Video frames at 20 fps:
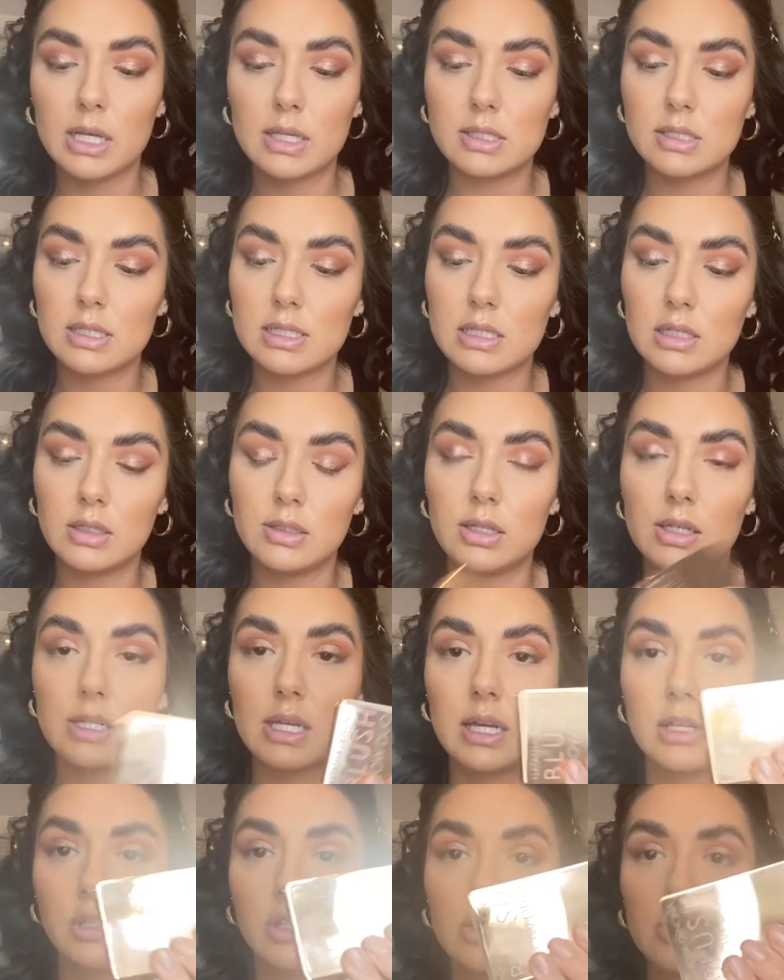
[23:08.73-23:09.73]
this little
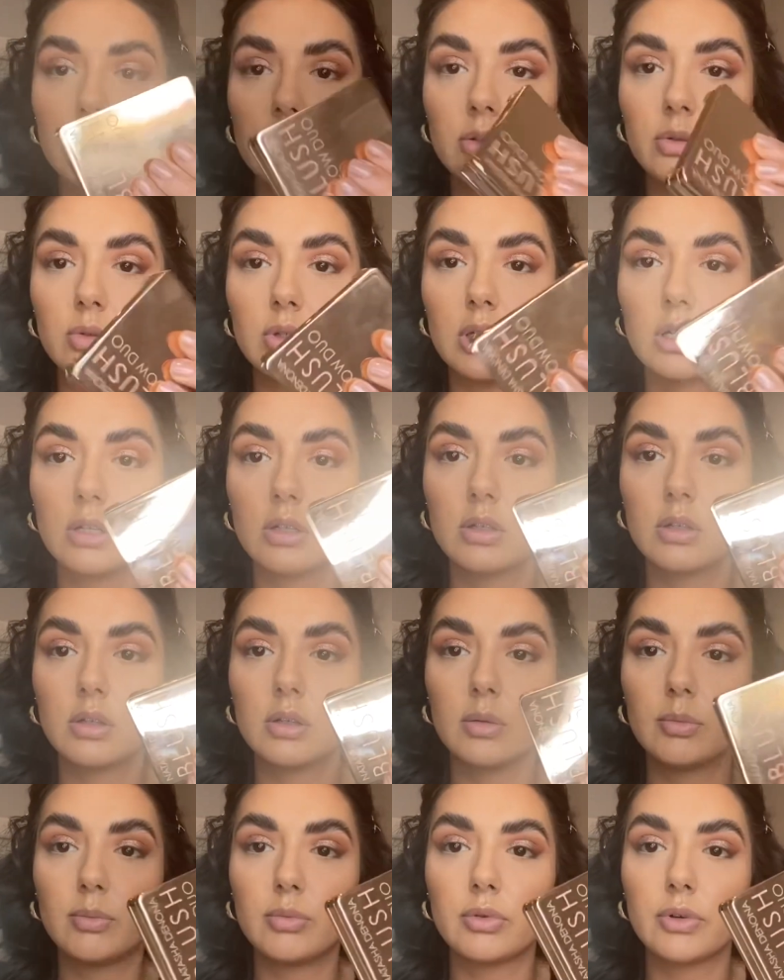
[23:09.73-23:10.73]
Natasha Denona
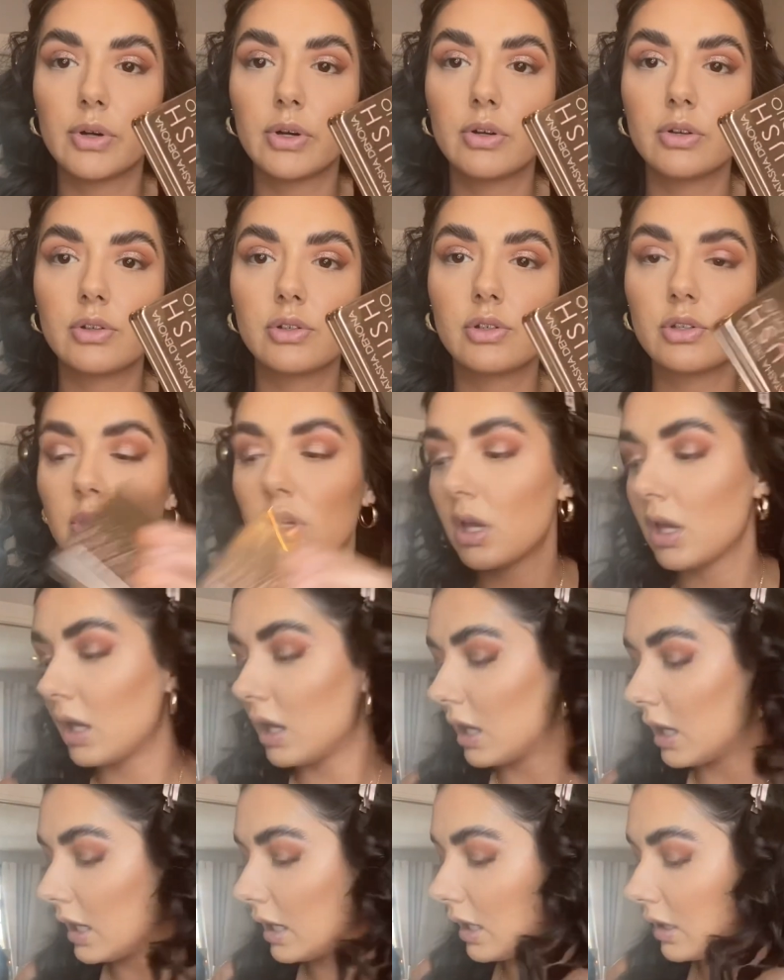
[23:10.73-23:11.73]
brush
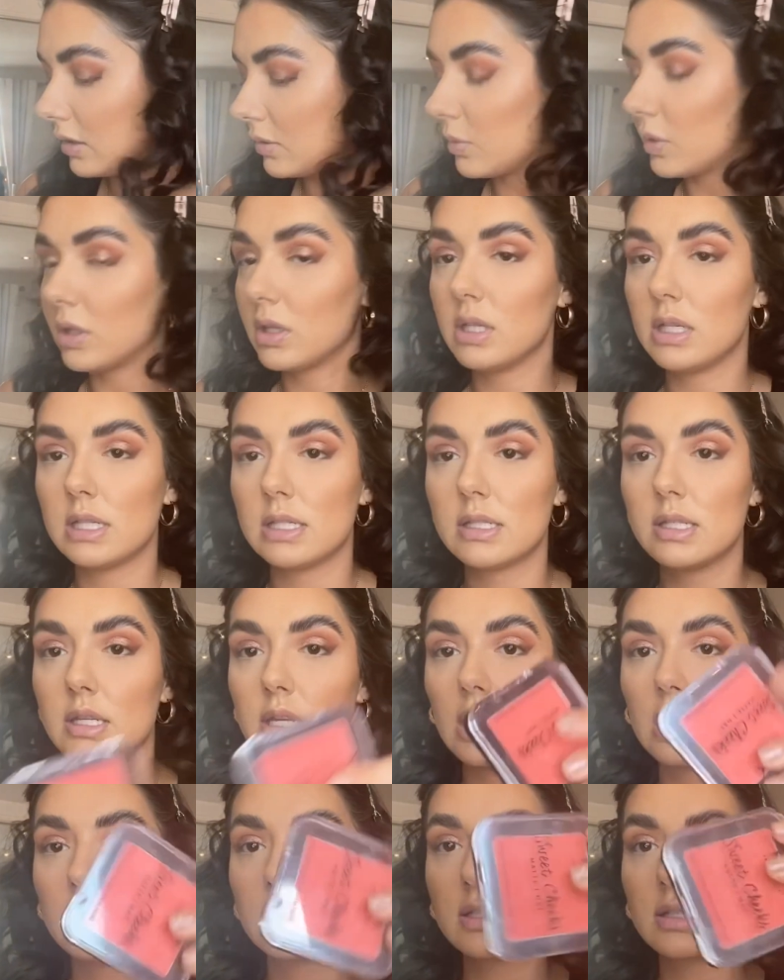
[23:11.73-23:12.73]
and one of these
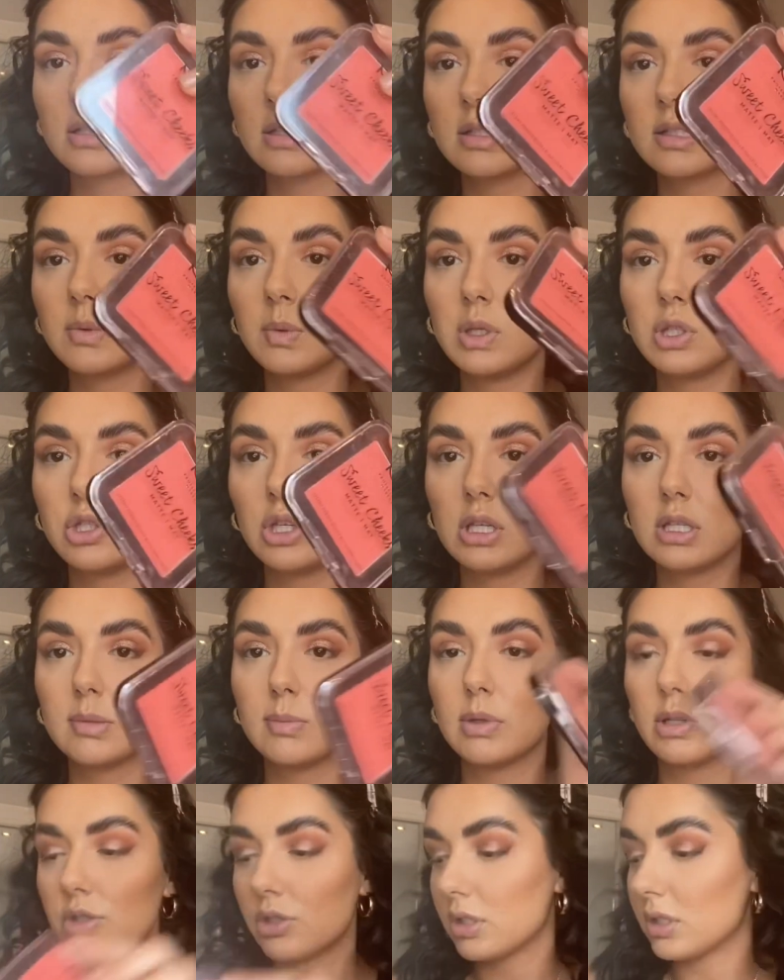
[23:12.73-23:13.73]
NYX Sweet Cheeks
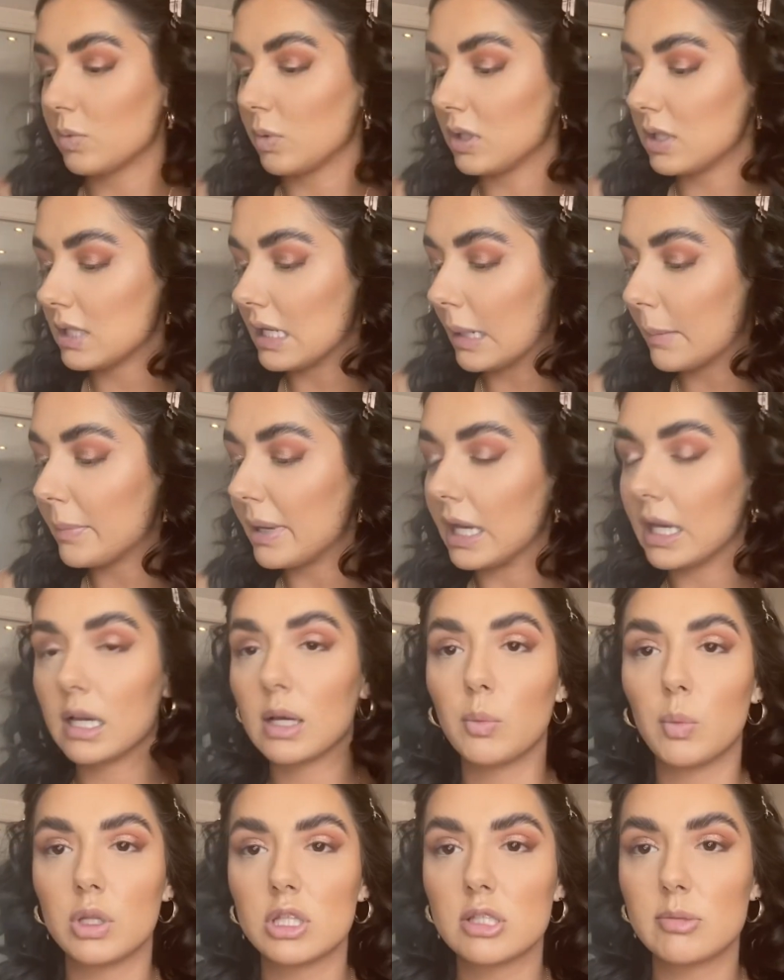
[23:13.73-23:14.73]
blushes. One's like pink and
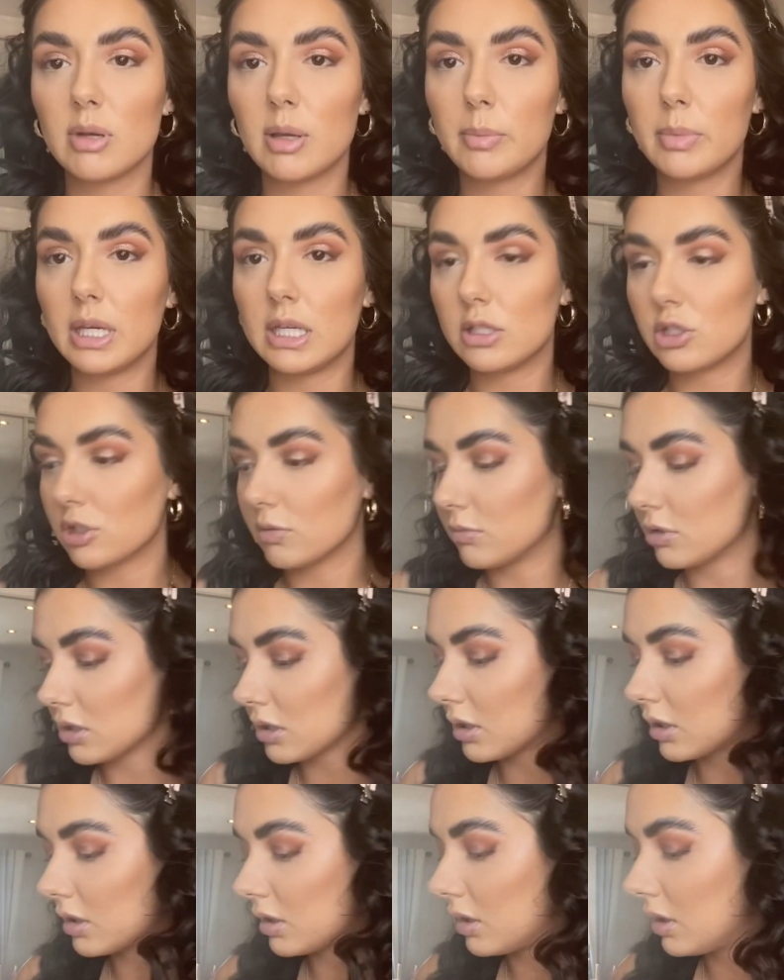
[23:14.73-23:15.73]
one's a bit peach. I'm just
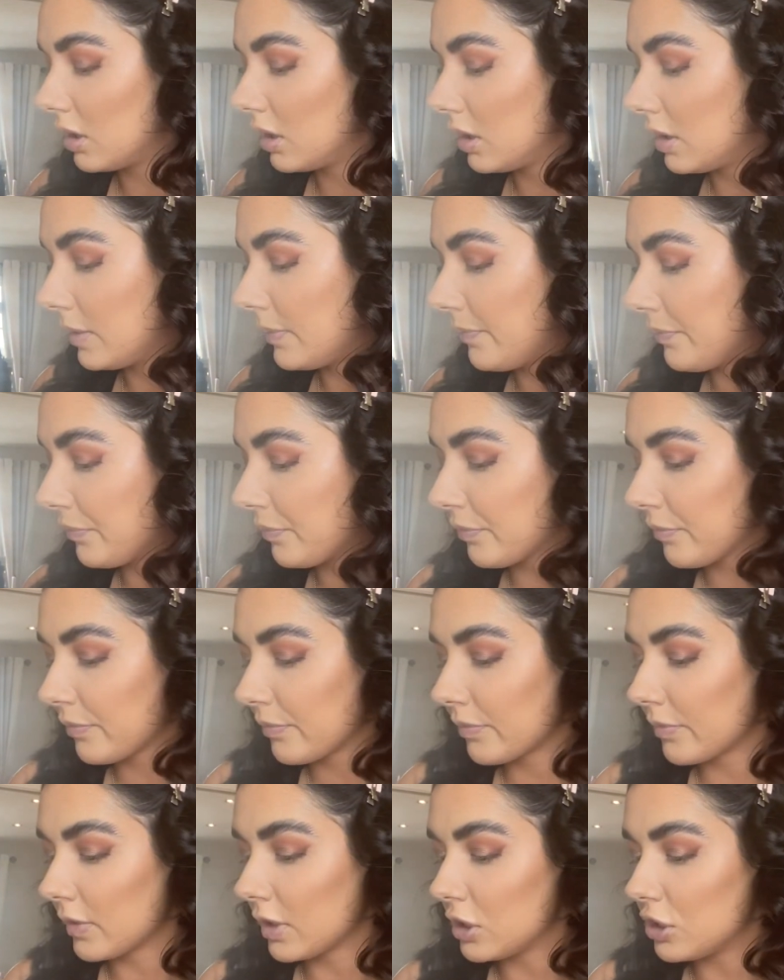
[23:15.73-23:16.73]
gonna
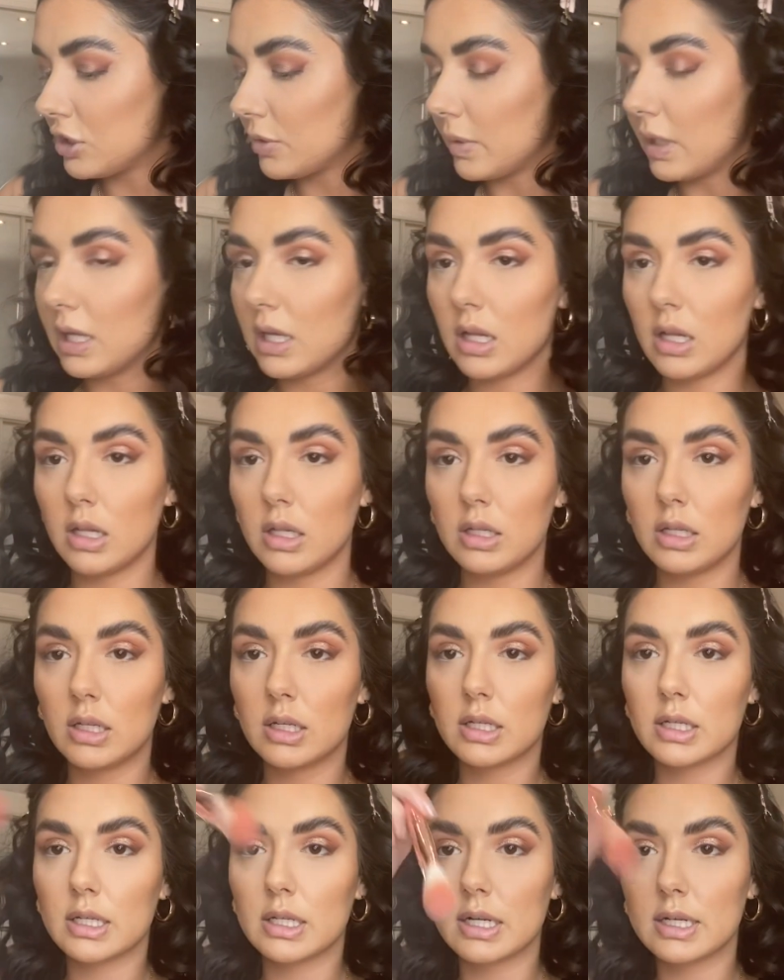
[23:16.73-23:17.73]
do a little,
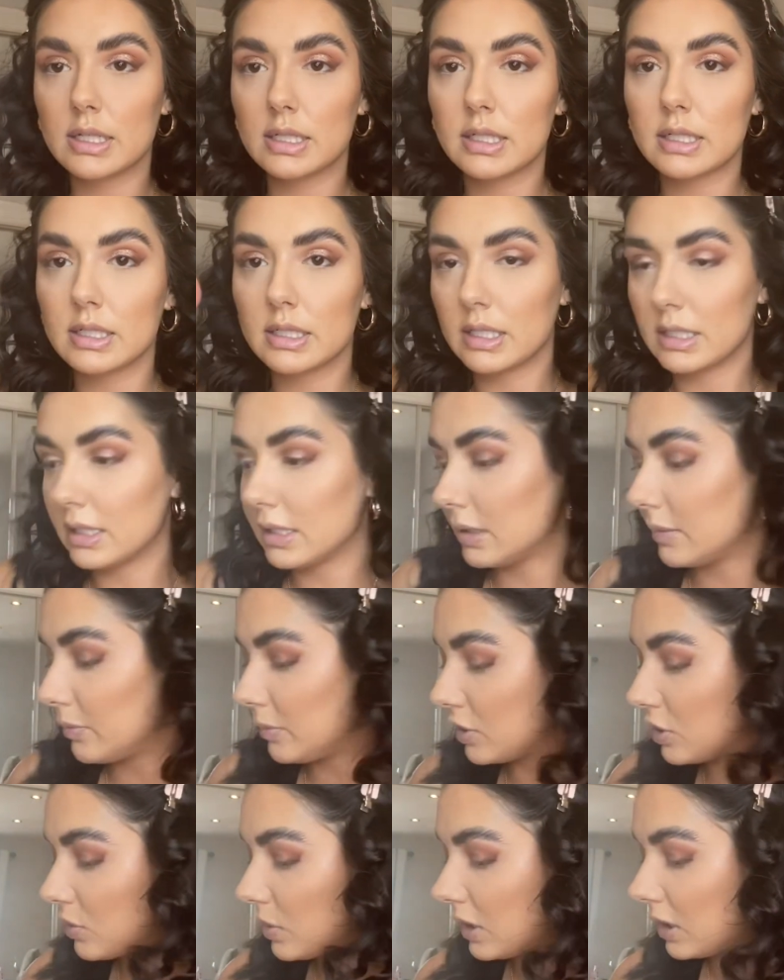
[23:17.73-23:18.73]

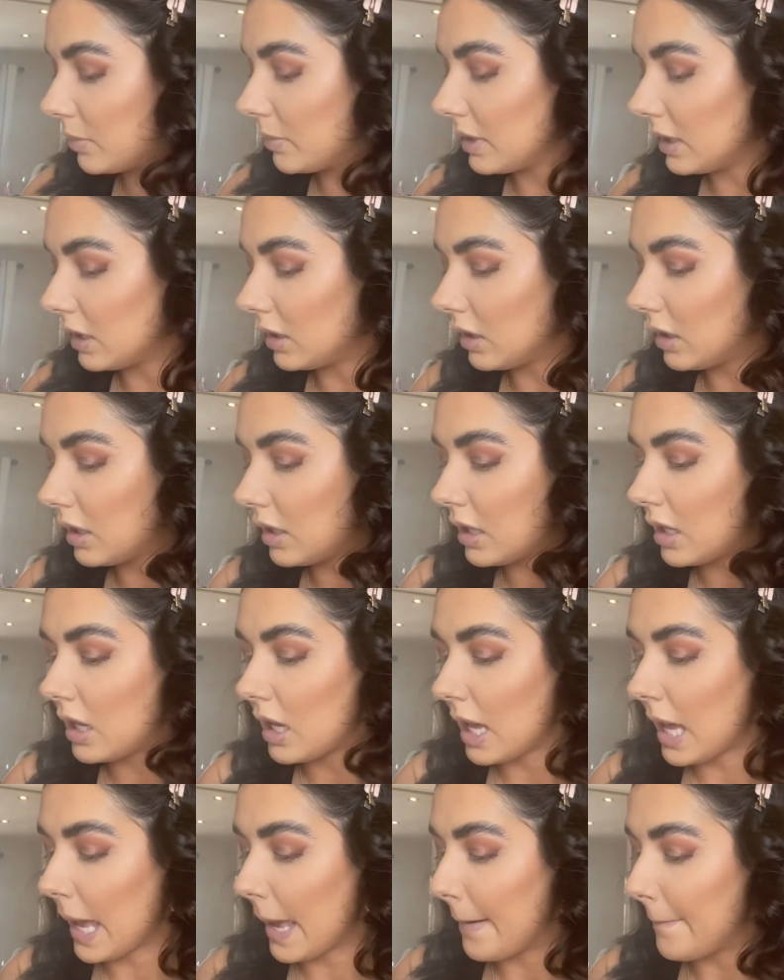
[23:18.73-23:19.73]
between them, a little
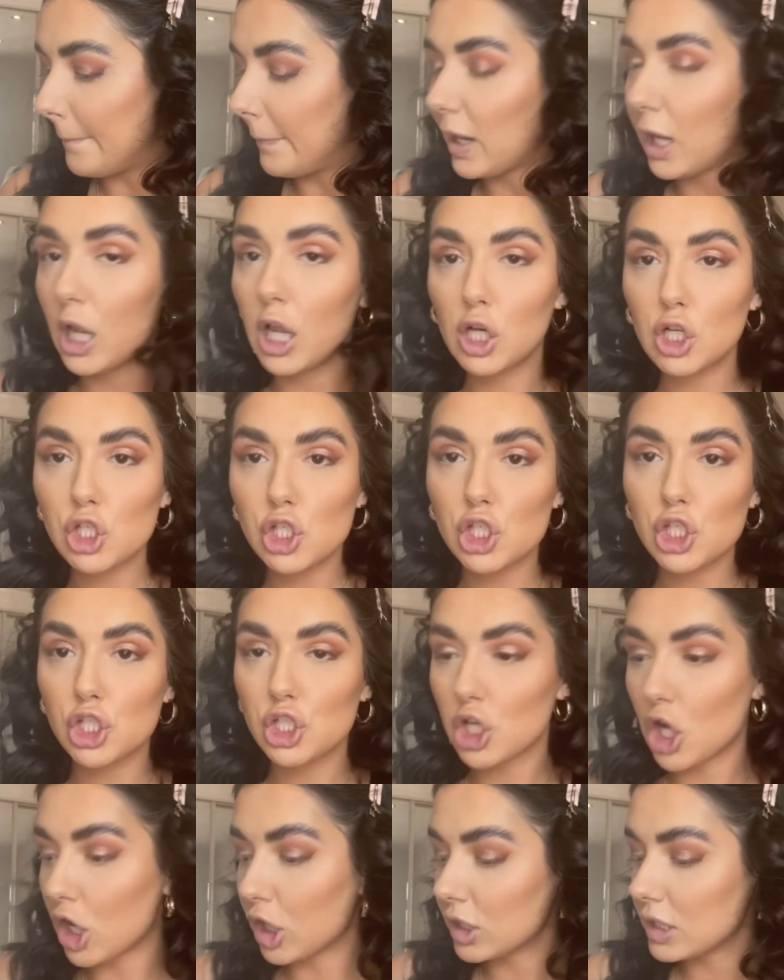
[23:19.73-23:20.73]
blush
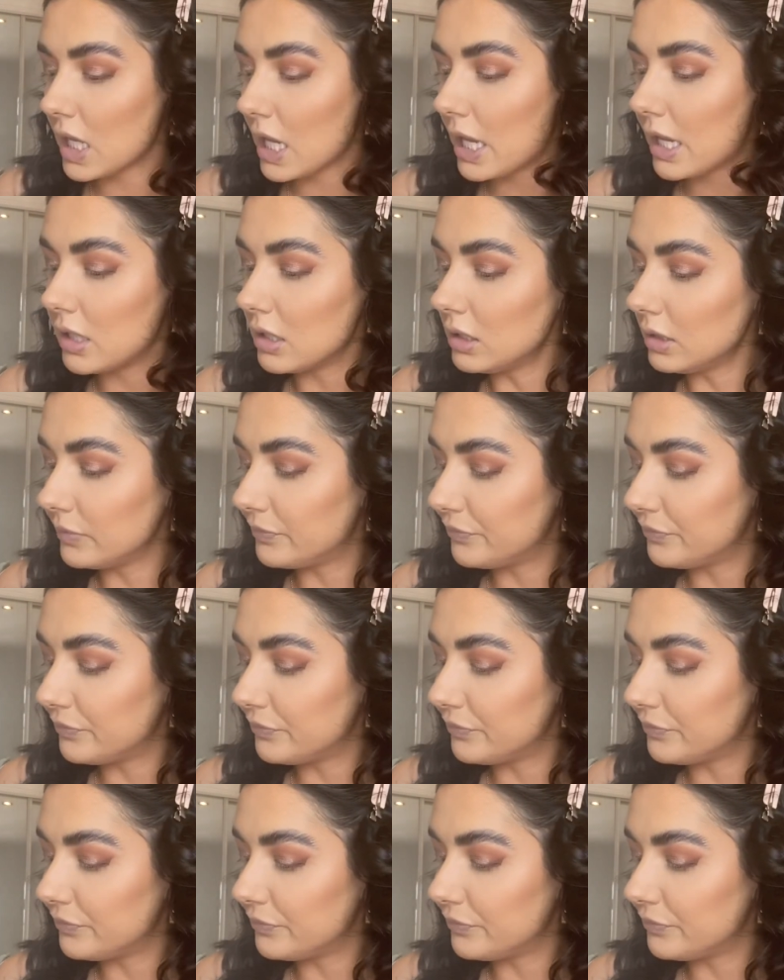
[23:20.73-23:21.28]
cocktail.